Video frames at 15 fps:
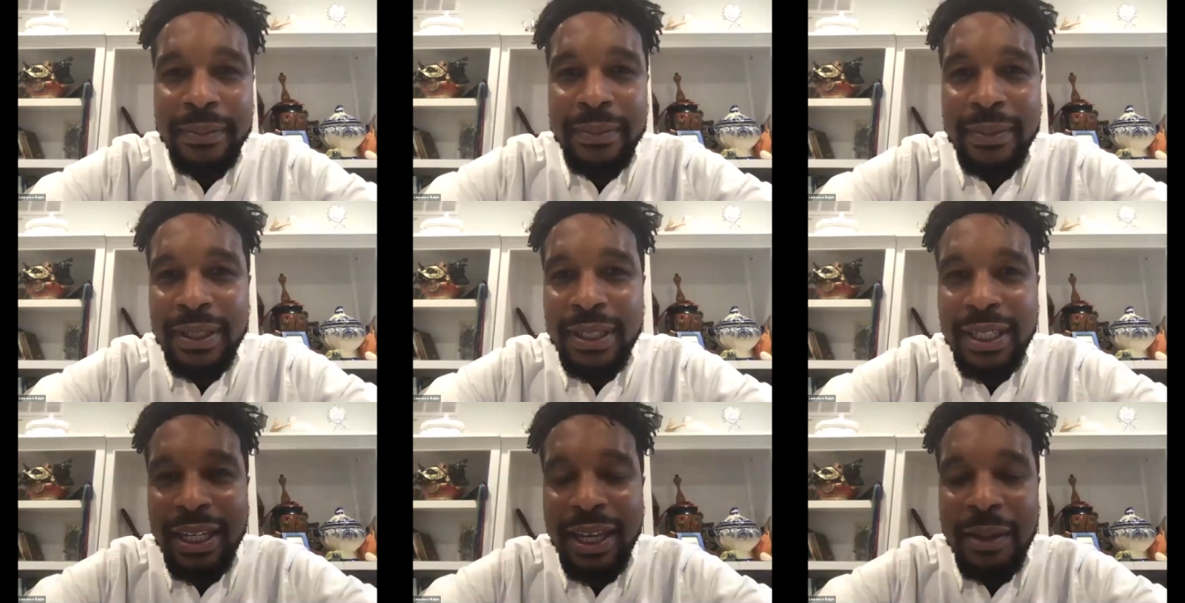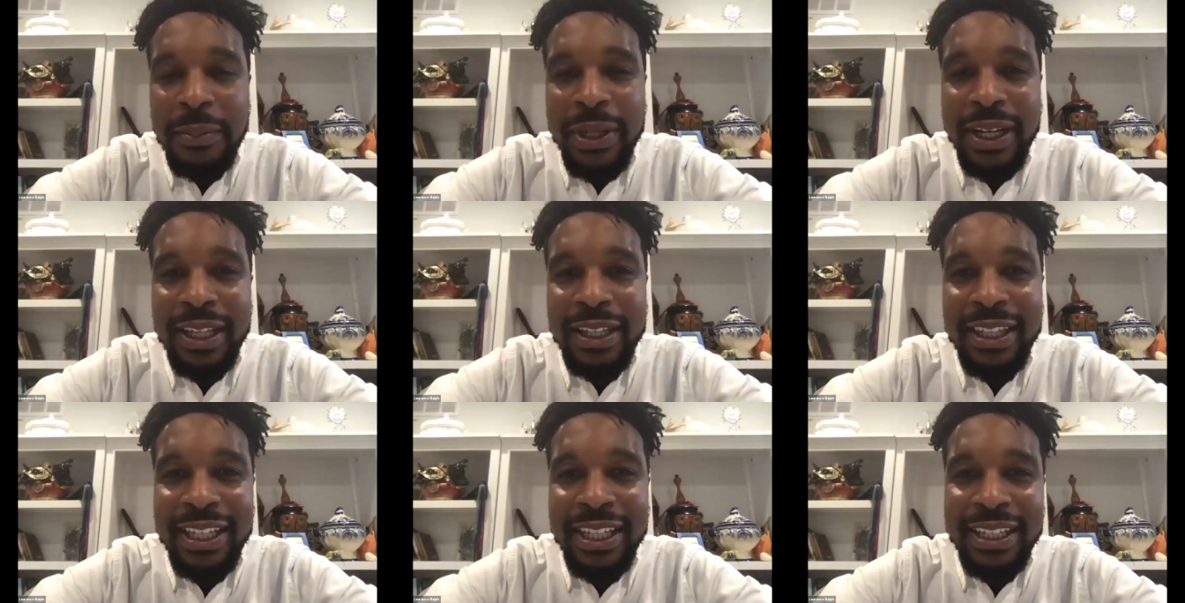yeah, I mean, I
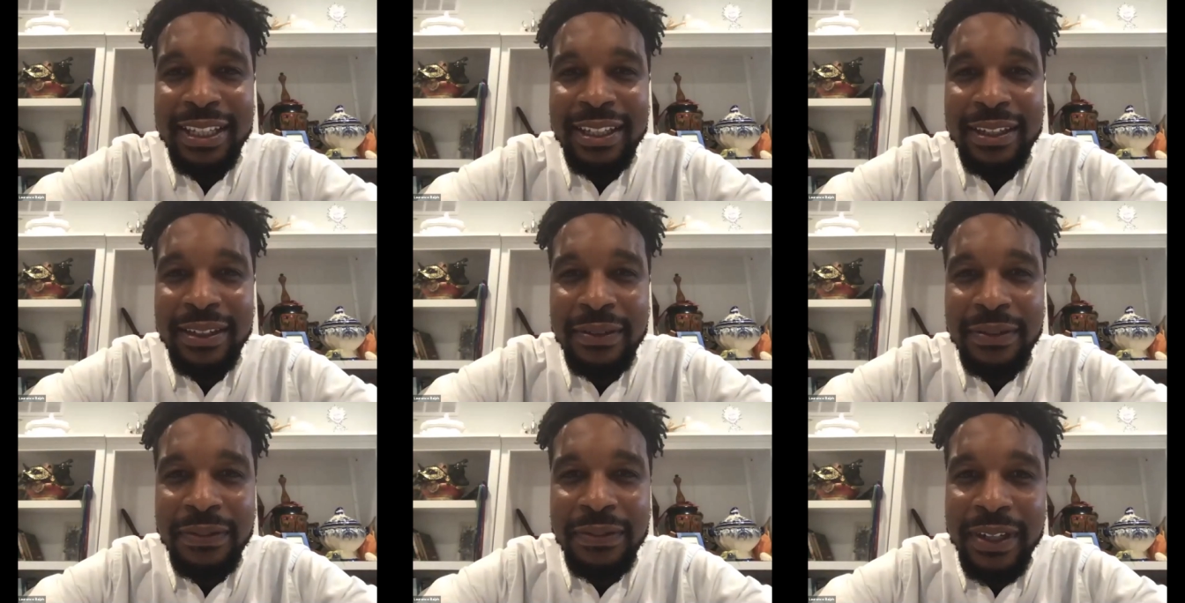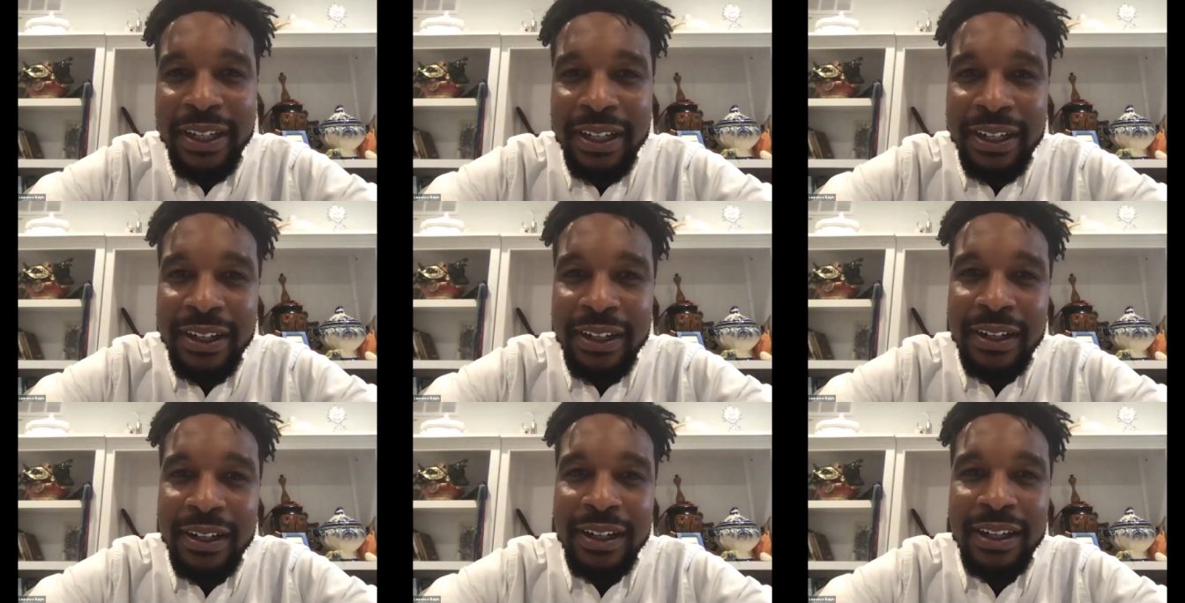think
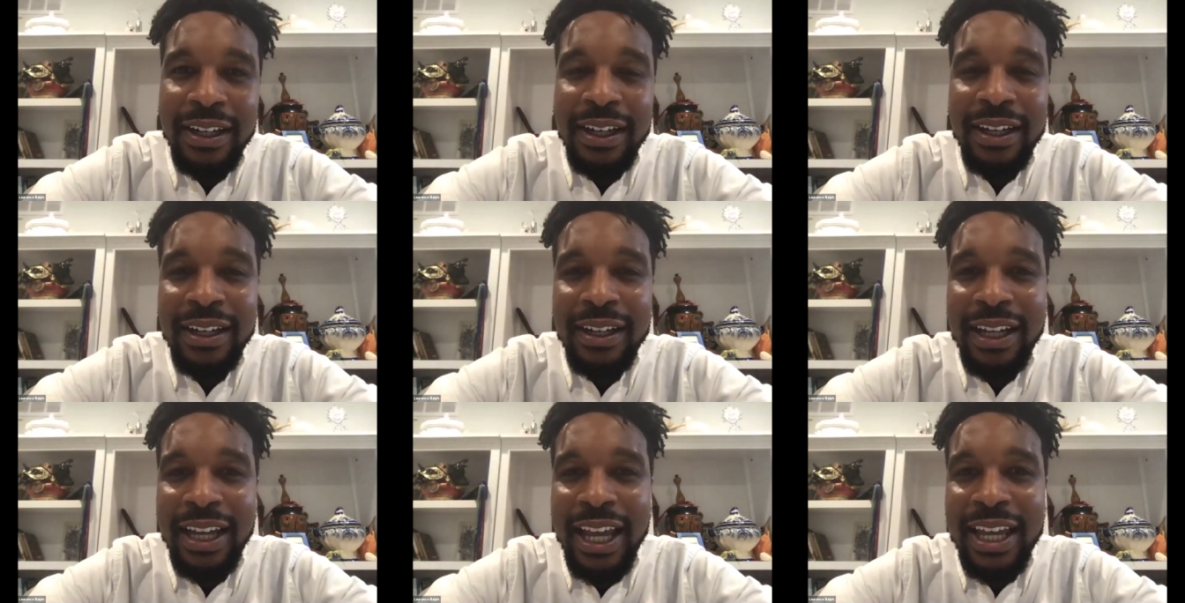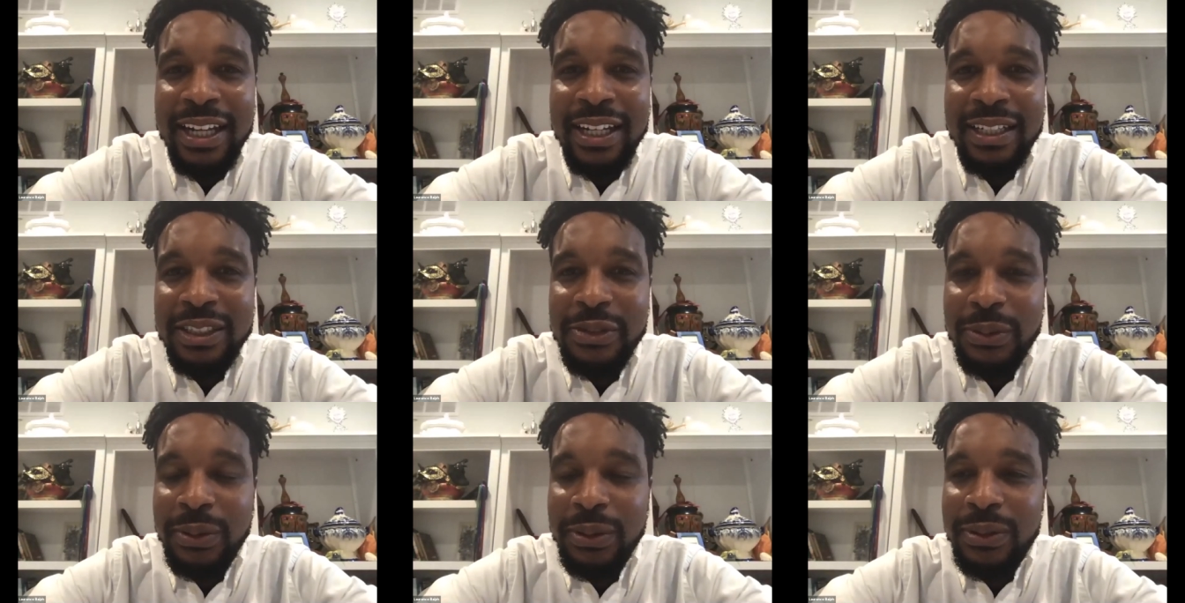fear uh, at
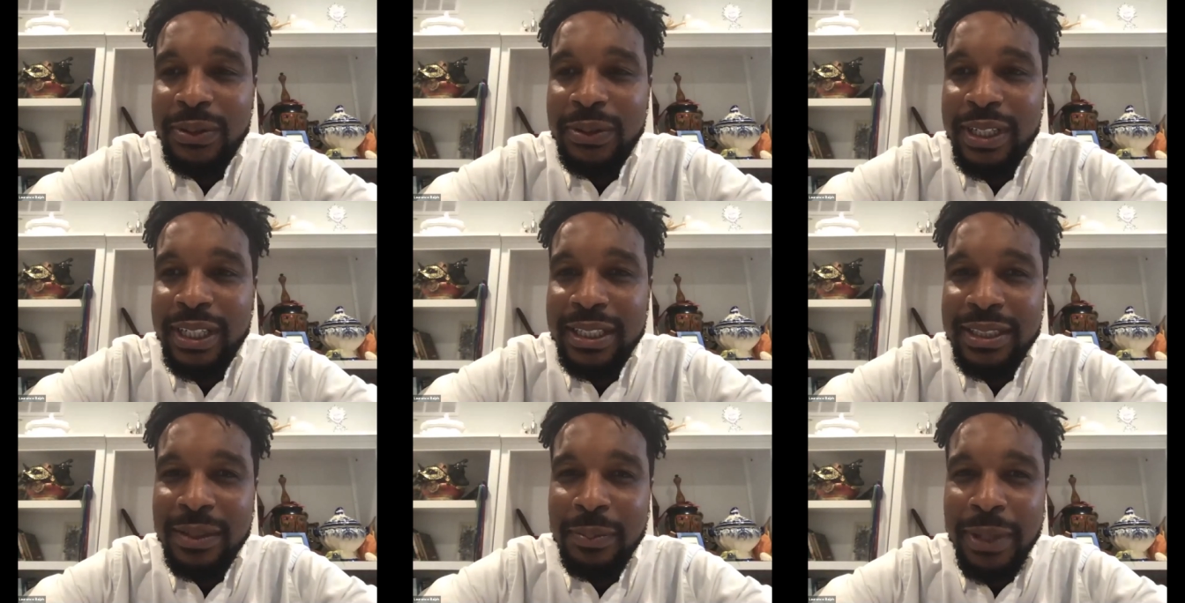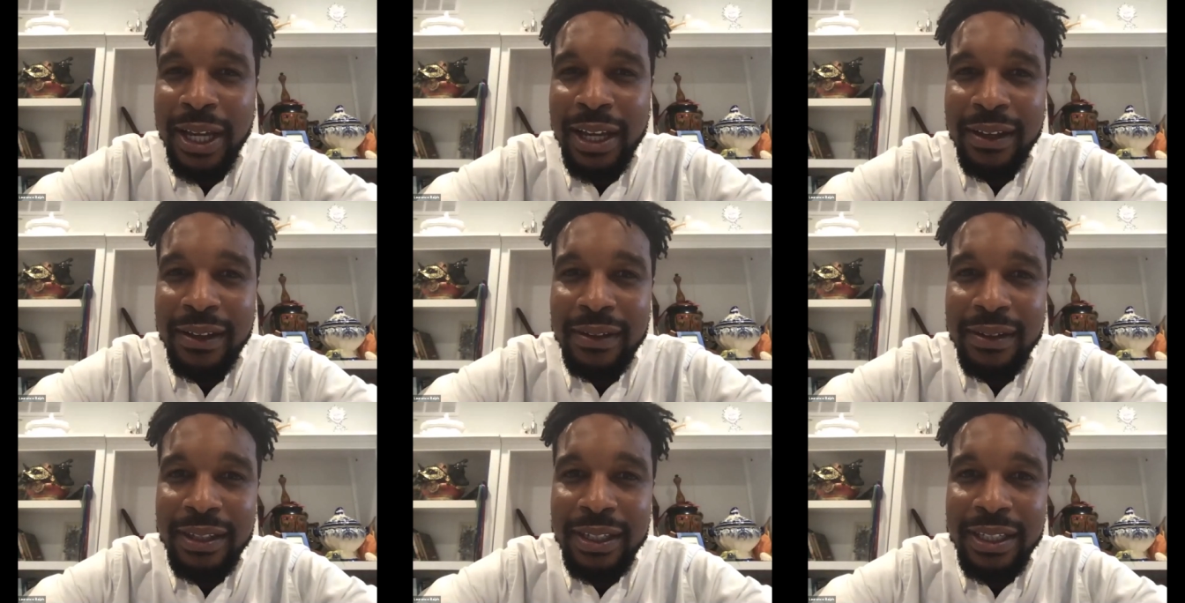its root is about
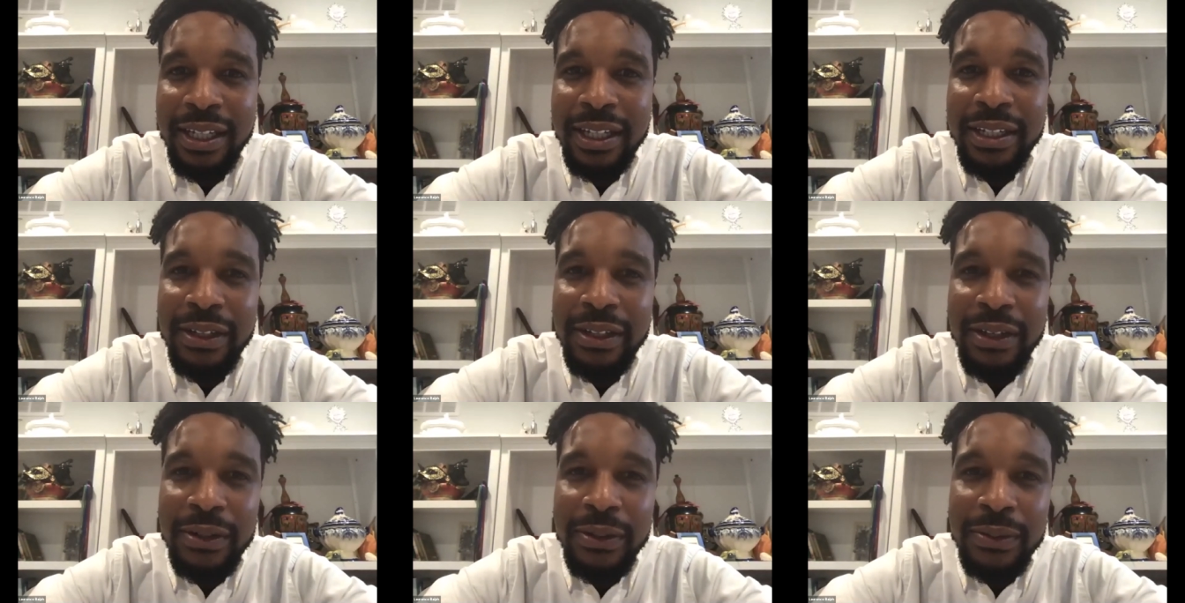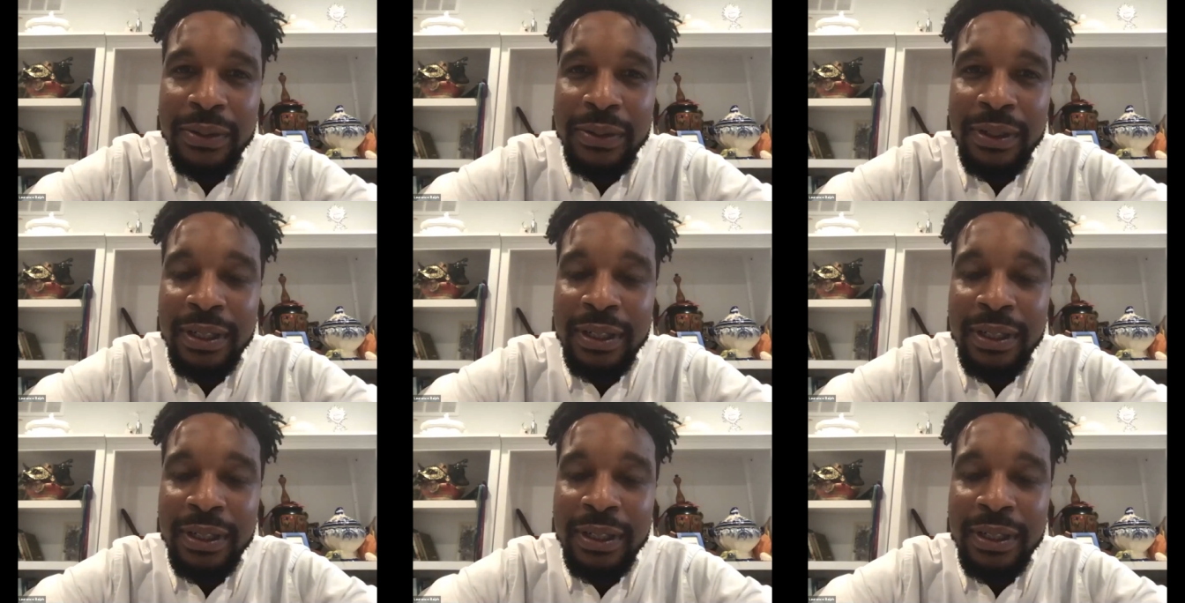the unknown